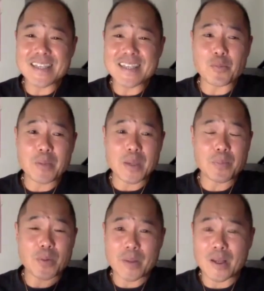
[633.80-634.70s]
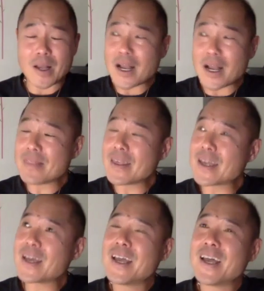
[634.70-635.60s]
the people, I
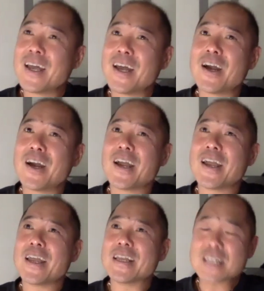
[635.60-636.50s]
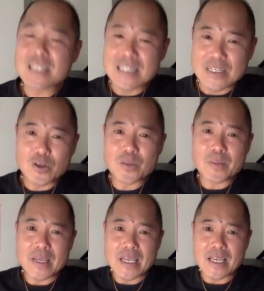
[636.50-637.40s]
think it's clear to
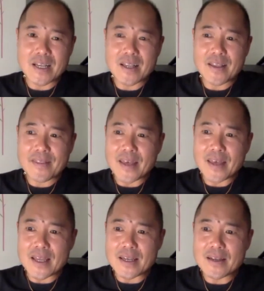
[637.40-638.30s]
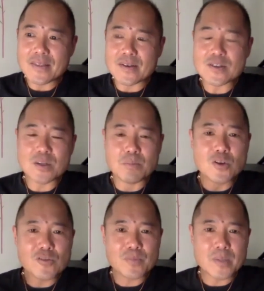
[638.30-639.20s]
me that there's a
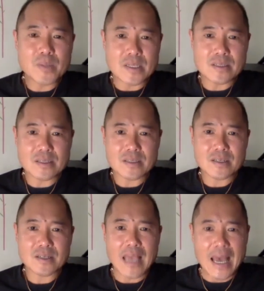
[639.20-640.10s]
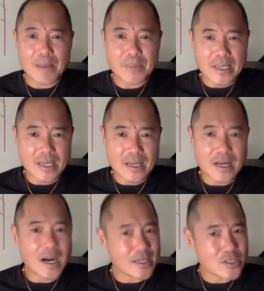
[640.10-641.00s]
movement happening
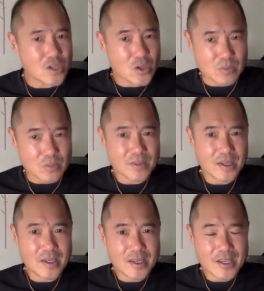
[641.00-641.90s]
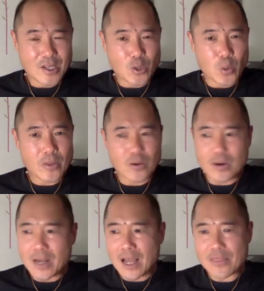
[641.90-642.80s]
on its own. Whether or
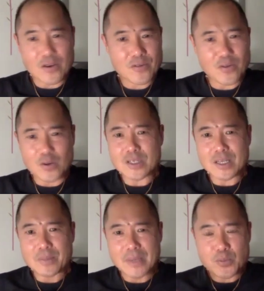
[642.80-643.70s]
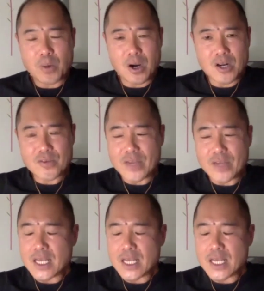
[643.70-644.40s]
not there are folks like me as part of it,